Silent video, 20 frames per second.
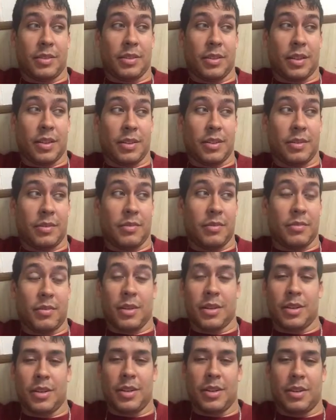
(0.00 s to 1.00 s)
and
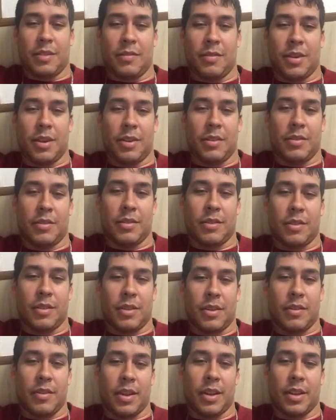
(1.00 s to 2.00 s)
watching this video.
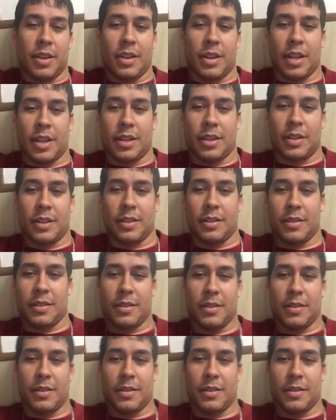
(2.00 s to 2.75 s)
All right, thanks.